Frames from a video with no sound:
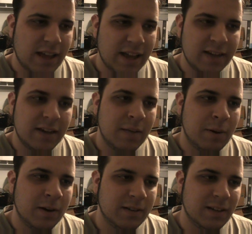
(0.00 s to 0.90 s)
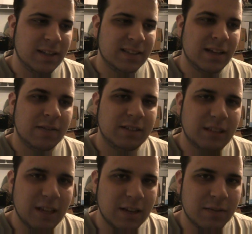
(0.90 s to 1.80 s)
And apartheid
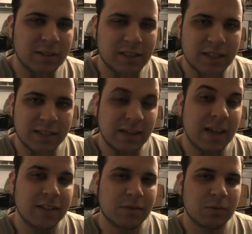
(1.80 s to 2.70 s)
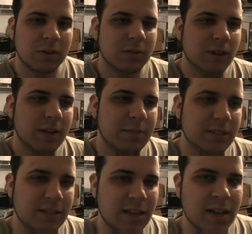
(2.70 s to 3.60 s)
sounded like a really intense word, right?
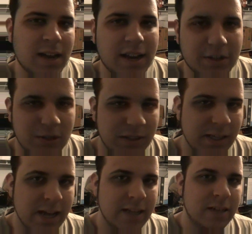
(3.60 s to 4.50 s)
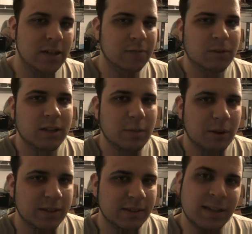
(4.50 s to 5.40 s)
But today I actually sat in on one of the
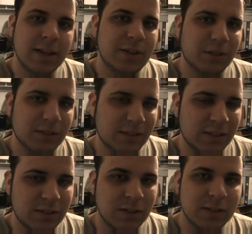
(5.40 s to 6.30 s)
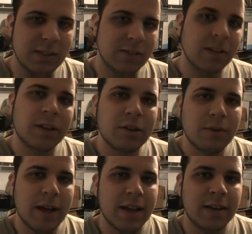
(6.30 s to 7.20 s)
presentations, and it turns out the
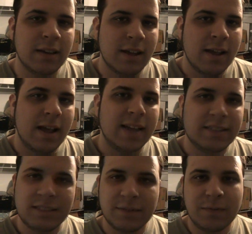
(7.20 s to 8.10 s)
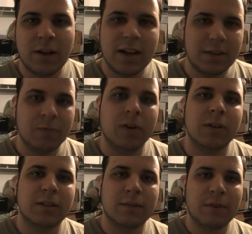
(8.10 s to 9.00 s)
UN has a defined
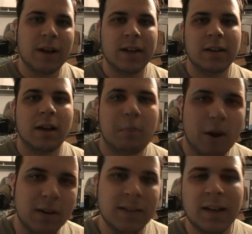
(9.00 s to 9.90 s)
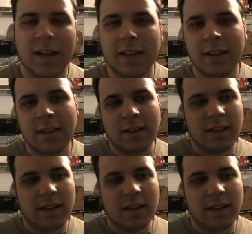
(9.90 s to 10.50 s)
word, defined apartheid.